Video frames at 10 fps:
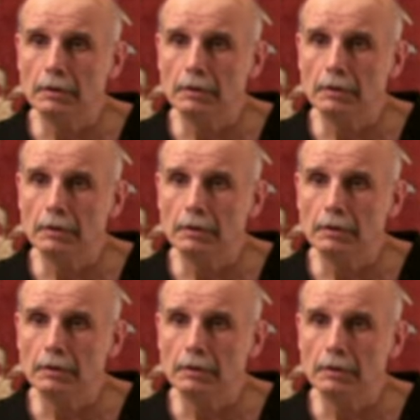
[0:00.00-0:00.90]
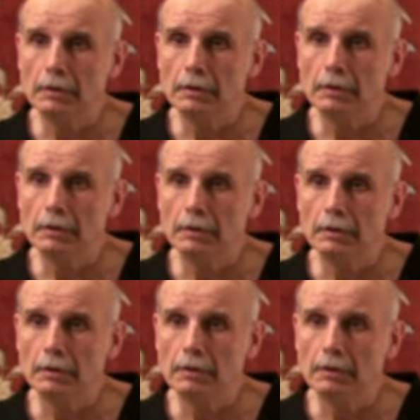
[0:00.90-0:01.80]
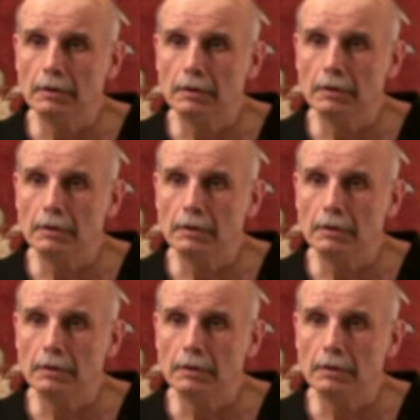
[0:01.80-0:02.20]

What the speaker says: No one is speaking in this clip.